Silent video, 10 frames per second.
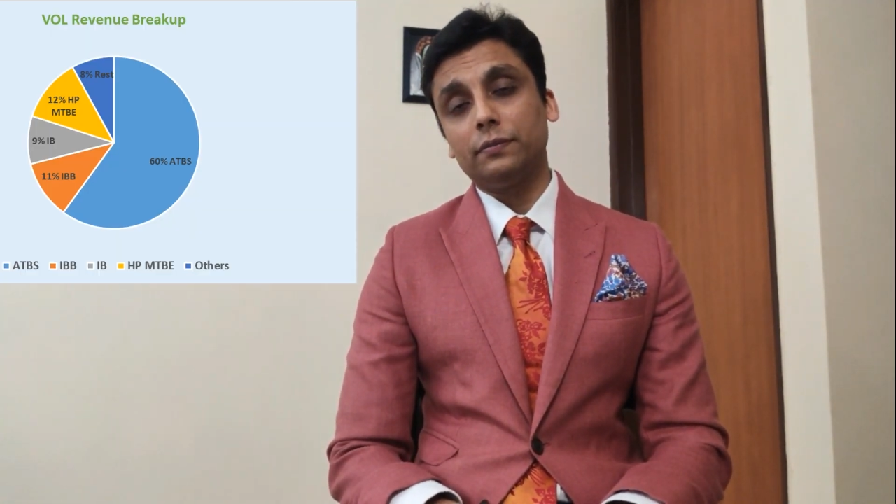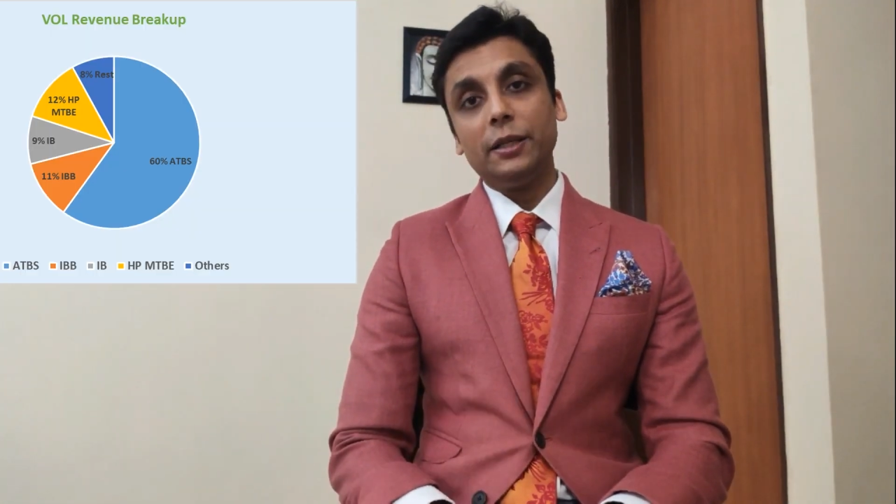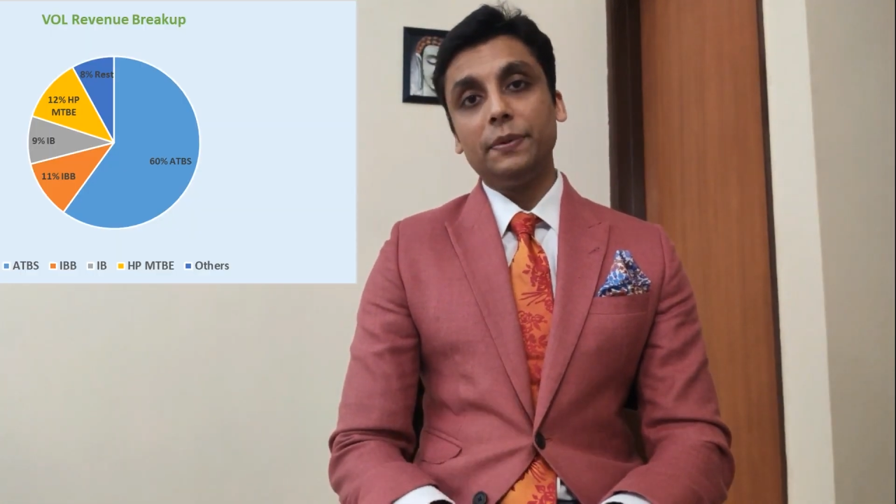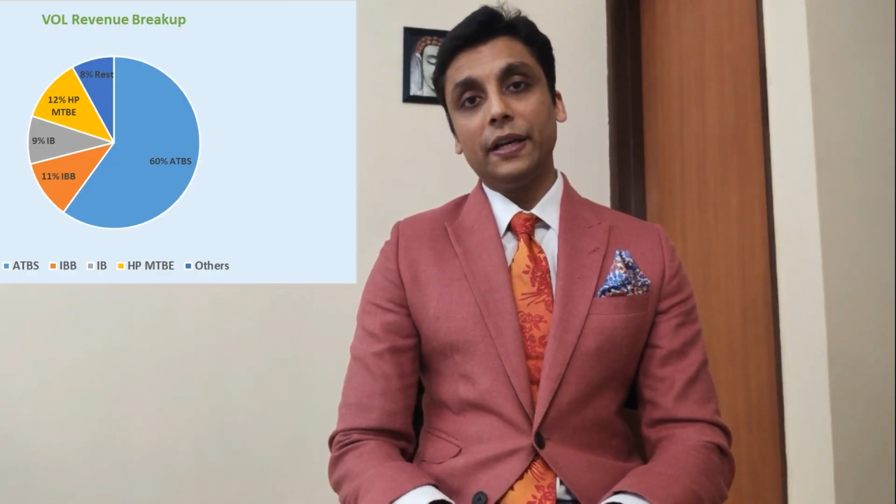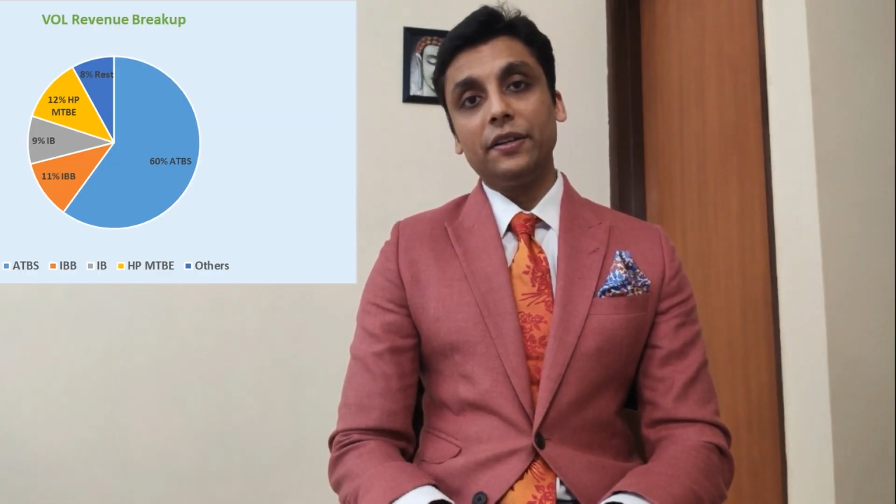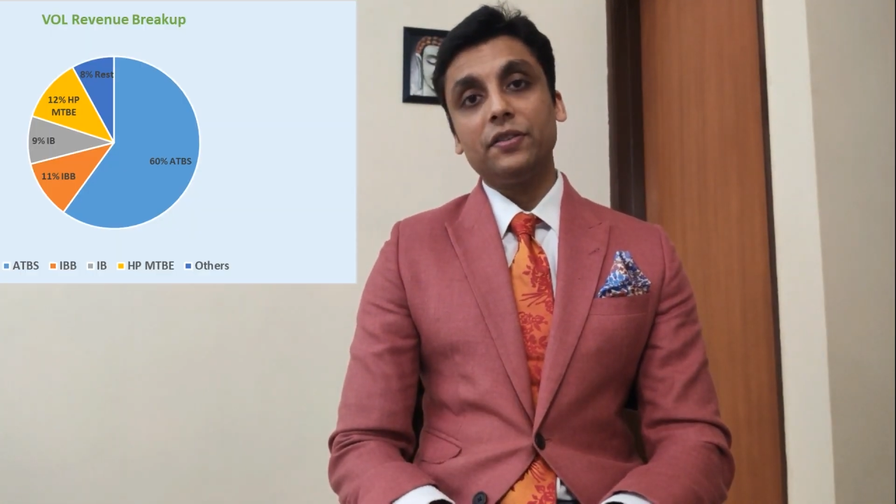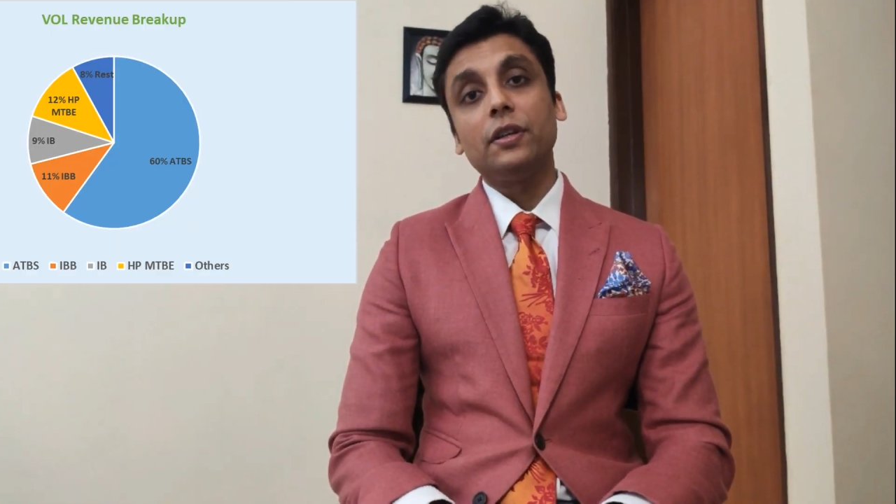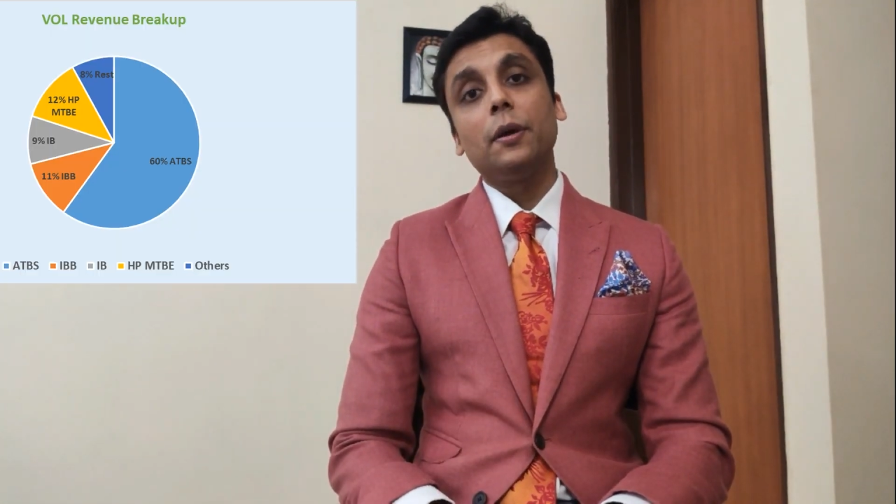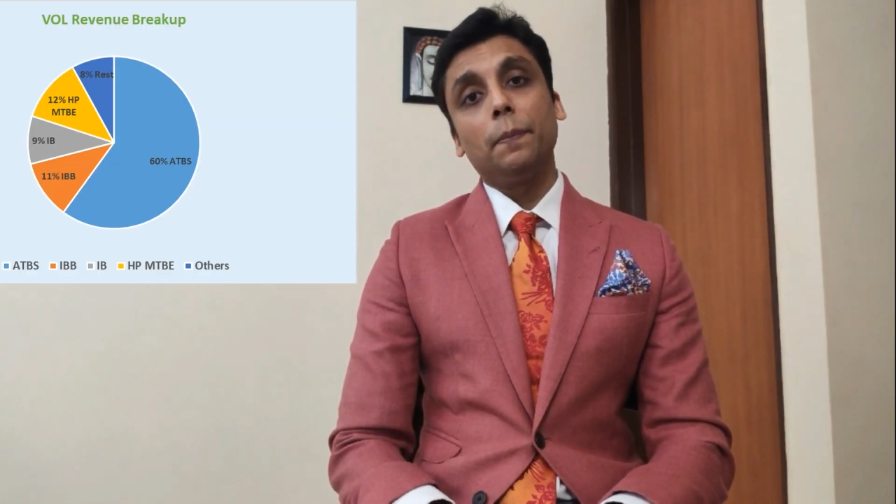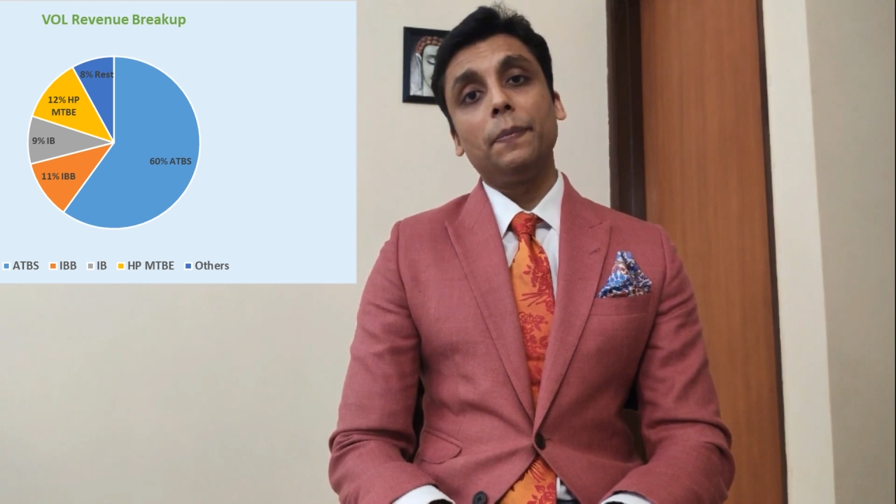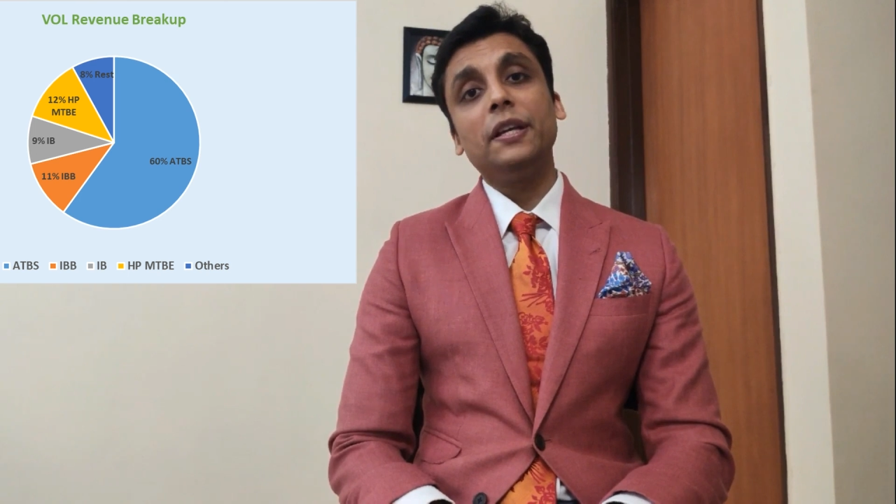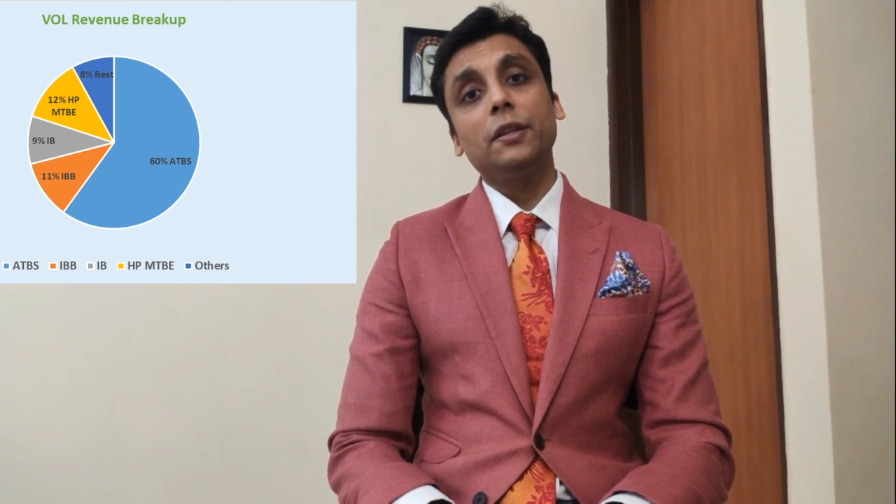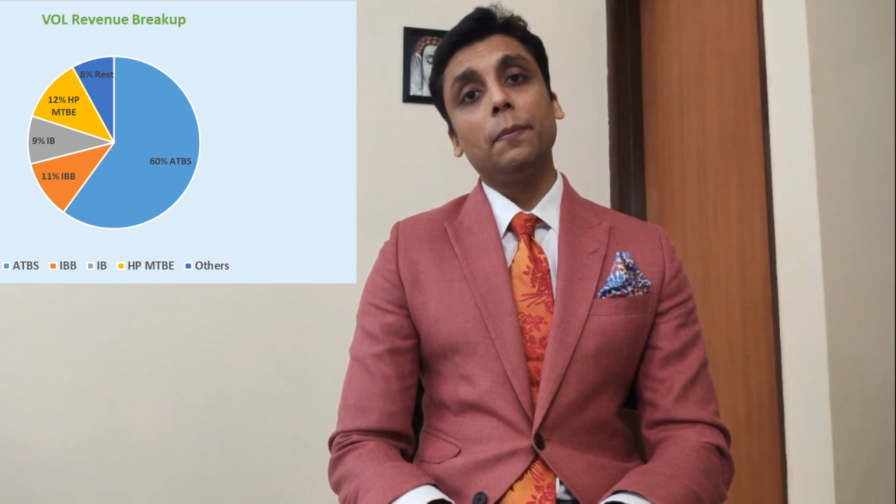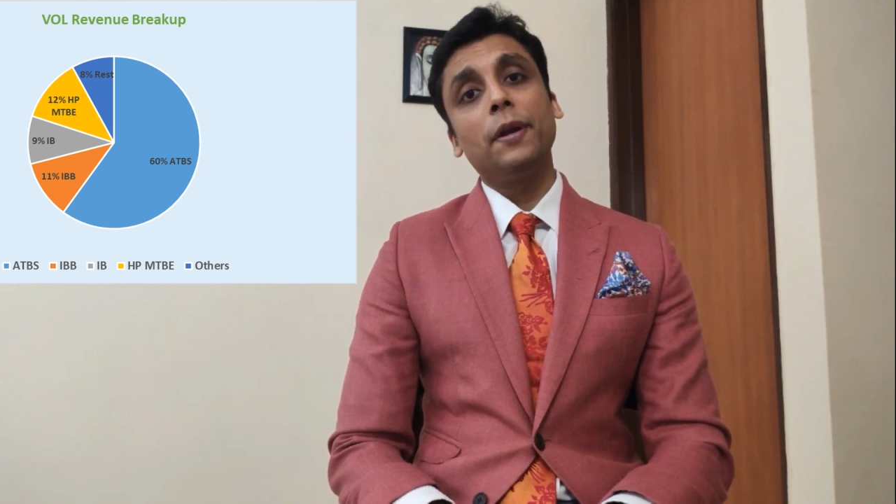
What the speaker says: ATBS, being the